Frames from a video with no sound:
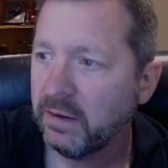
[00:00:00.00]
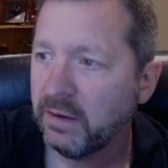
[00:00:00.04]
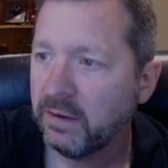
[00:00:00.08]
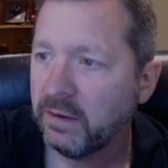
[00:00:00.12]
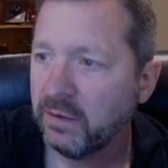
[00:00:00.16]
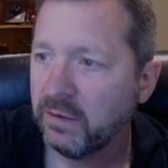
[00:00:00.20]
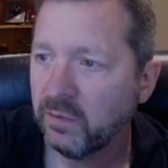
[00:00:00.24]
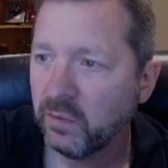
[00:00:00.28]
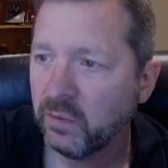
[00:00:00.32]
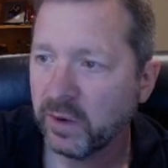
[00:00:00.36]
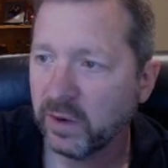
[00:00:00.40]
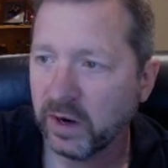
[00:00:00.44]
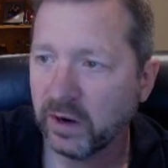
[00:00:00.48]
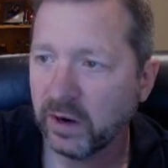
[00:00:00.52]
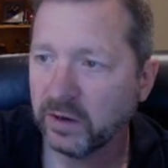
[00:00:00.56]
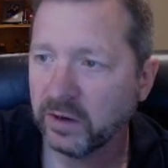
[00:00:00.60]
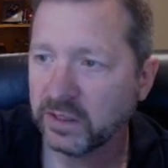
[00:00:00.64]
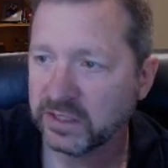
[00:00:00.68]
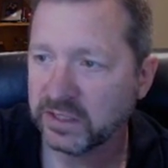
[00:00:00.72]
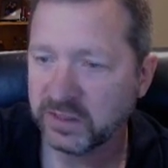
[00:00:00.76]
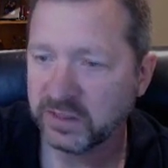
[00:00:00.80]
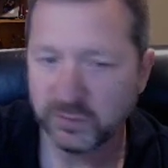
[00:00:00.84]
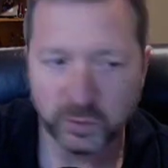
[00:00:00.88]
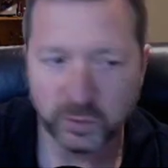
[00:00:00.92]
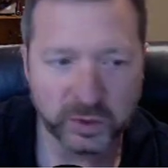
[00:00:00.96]

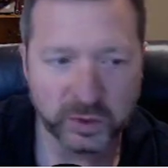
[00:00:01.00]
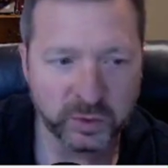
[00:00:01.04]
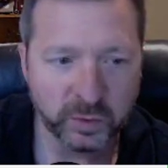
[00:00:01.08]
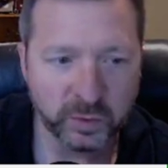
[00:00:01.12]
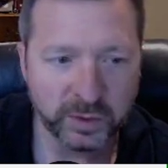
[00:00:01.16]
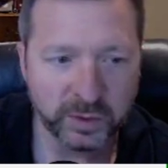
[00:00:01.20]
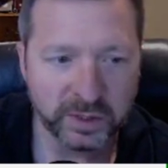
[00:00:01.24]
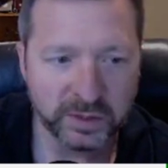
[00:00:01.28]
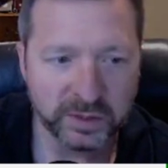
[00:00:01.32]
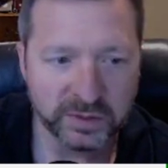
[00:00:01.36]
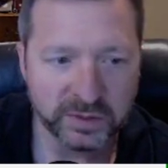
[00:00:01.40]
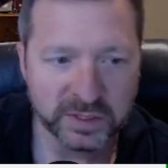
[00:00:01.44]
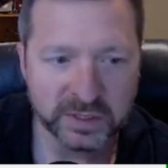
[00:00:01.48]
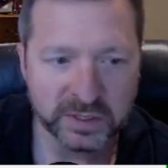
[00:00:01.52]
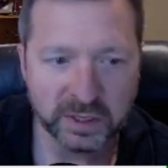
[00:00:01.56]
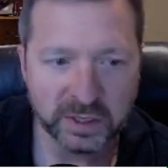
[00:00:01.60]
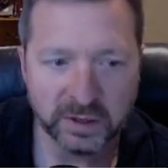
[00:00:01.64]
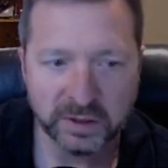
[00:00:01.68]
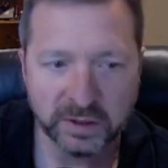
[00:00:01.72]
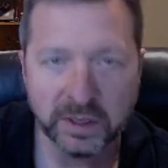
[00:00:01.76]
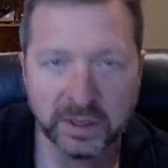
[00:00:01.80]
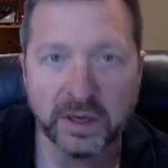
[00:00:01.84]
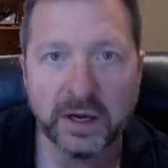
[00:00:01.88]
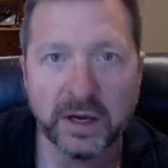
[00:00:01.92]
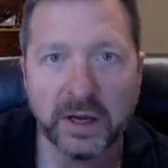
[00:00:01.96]
regardless of which one you
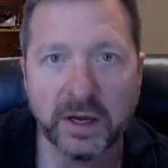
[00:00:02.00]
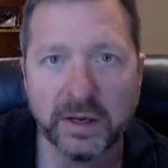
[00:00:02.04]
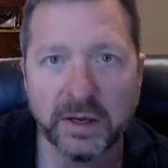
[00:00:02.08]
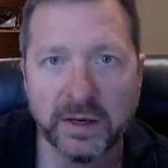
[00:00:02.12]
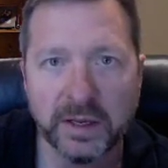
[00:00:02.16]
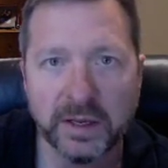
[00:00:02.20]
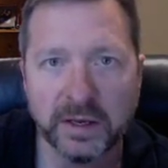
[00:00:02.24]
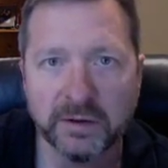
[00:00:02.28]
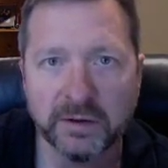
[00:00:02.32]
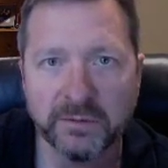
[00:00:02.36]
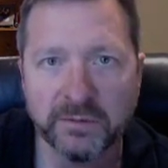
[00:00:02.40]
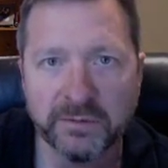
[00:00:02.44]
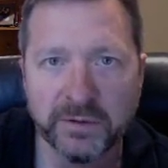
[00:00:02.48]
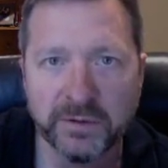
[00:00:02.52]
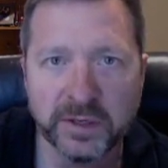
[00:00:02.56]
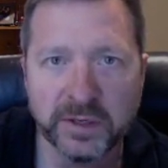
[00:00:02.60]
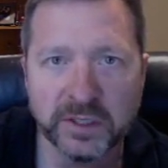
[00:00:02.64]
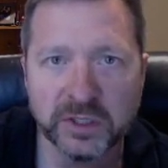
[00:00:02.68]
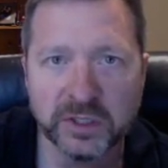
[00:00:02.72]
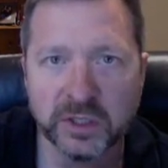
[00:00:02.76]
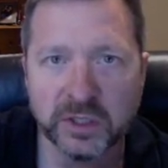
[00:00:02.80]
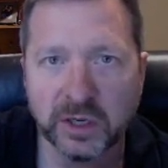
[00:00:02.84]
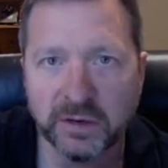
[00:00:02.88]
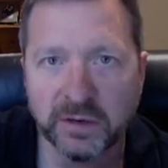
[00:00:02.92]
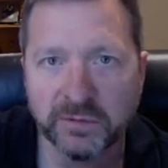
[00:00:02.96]
start on, it'll
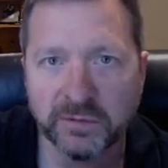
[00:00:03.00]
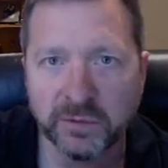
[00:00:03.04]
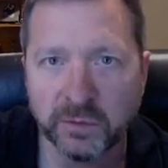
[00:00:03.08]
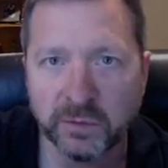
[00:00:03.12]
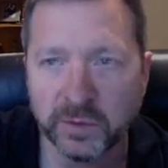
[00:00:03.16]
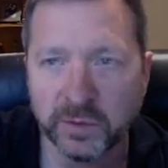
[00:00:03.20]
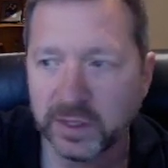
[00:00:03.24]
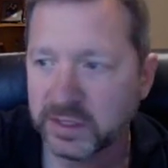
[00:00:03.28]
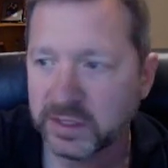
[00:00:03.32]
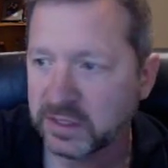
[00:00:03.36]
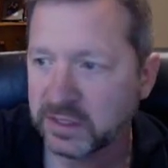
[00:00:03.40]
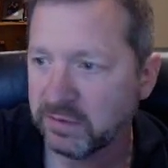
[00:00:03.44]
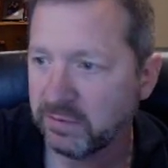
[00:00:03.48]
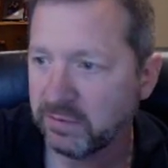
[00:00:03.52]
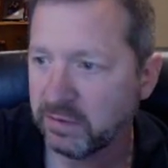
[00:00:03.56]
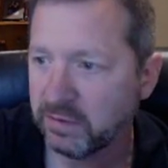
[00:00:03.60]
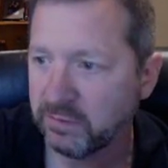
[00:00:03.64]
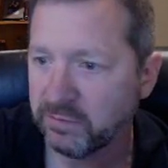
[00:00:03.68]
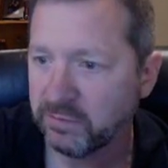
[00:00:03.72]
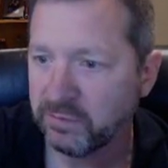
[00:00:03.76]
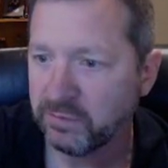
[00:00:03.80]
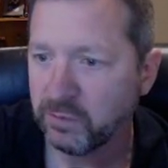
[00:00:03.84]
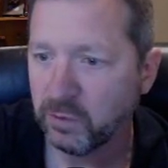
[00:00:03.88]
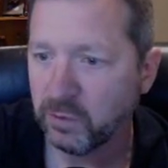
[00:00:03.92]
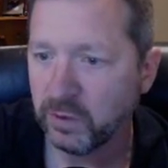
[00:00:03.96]
finish off the rest of
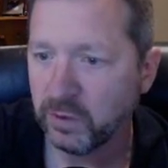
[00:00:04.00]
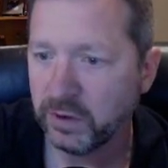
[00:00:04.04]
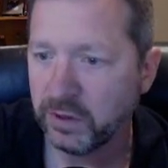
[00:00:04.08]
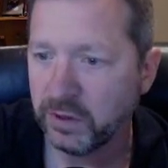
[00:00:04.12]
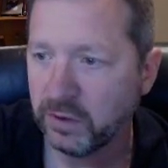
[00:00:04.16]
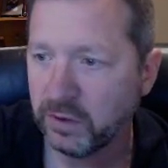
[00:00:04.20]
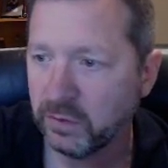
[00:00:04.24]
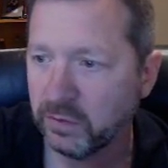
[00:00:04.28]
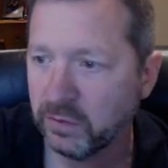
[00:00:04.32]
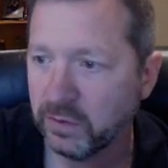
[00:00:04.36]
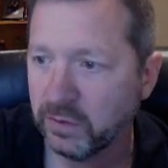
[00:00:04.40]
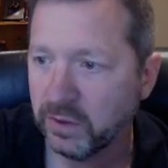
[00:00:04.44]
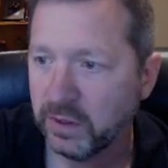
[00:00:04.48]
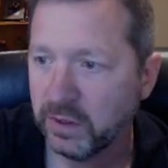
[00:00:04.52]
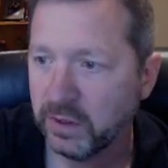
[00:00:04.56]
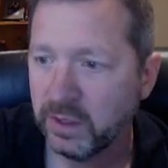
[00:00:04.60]
them for you.